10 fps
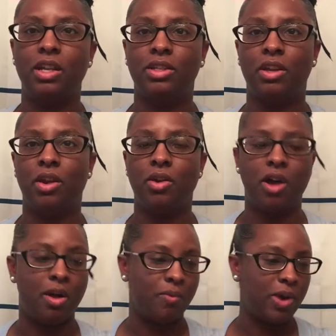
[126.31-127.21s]
So
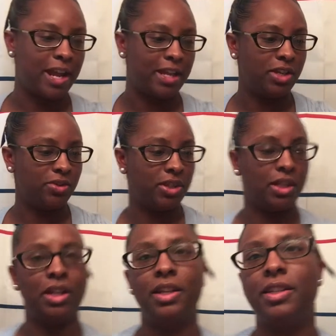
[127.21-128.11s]
um, what I use
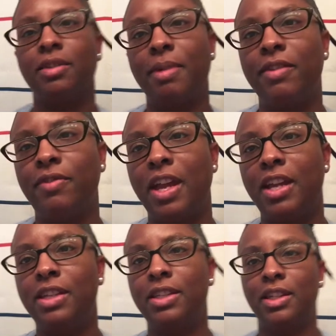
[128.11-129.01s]
to cleanse my
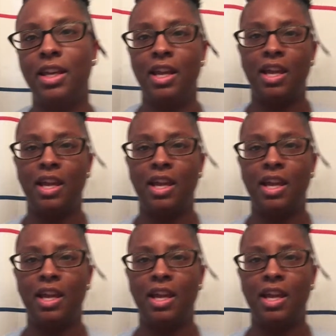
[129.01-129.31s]
face